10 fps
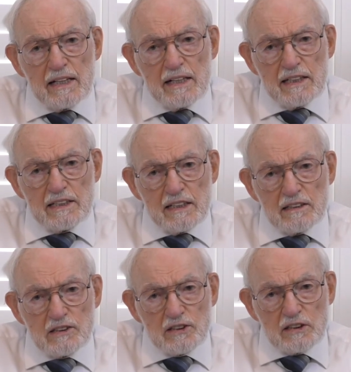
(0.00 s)
he
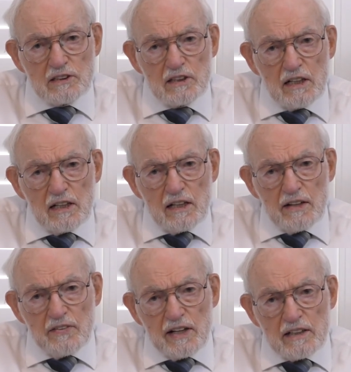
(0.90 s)
tells us
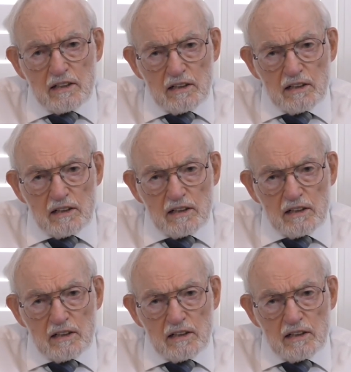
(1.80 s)
that